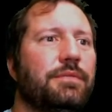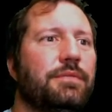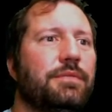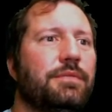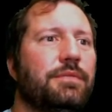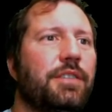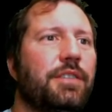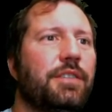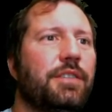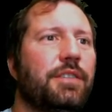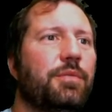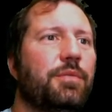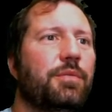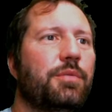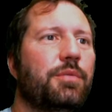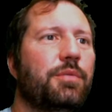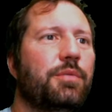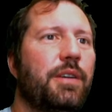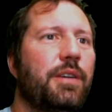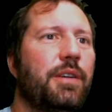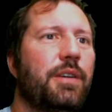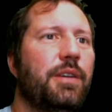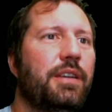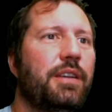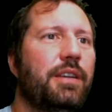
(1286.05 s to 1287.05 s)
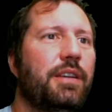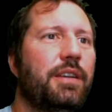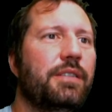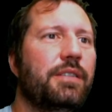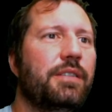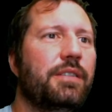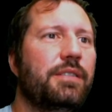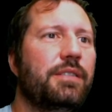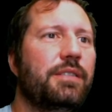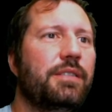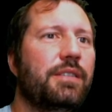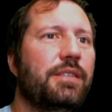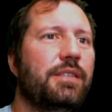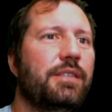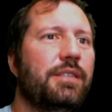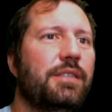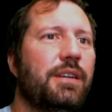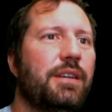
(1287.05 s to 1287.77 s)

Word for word: This one right here.